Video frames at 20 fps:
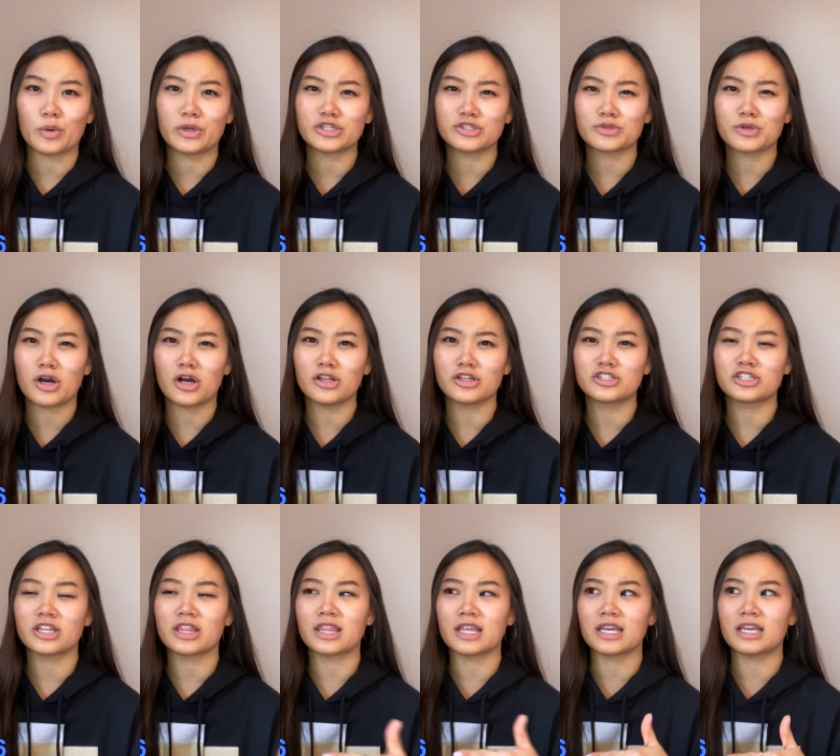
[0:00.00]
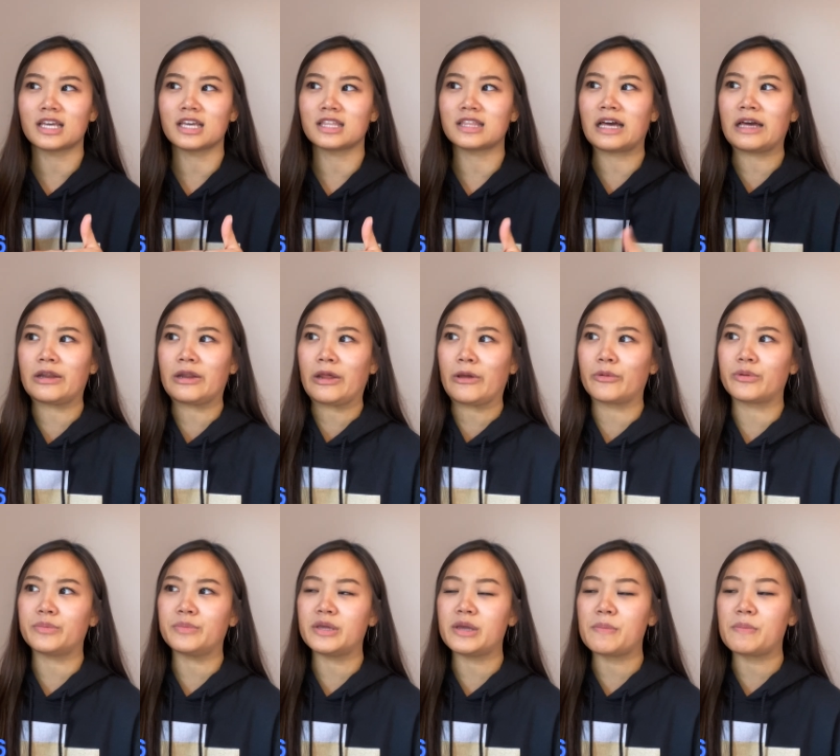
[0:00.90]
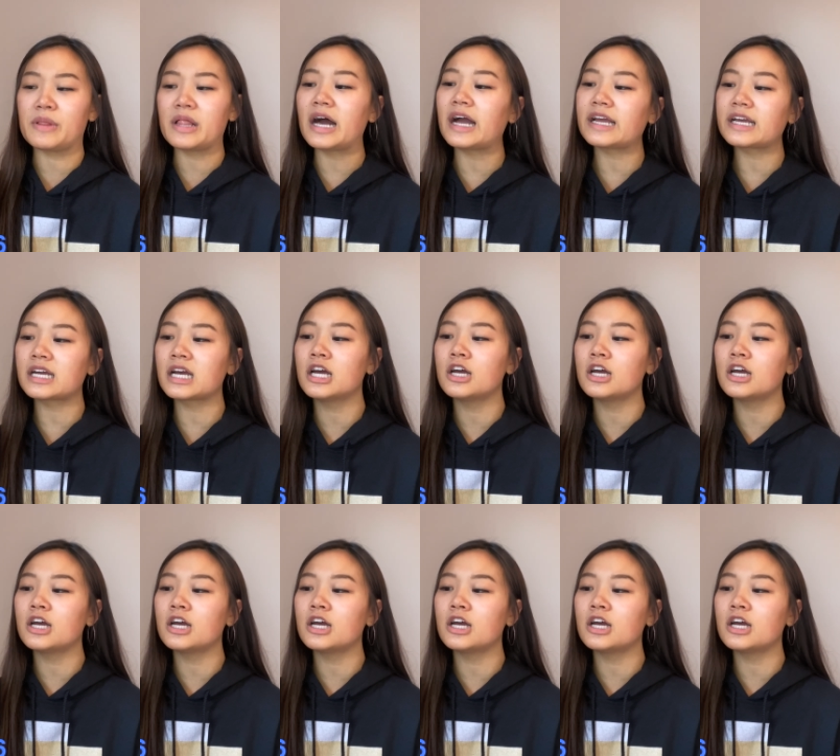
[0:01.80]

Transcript: into college thinking that I would be applying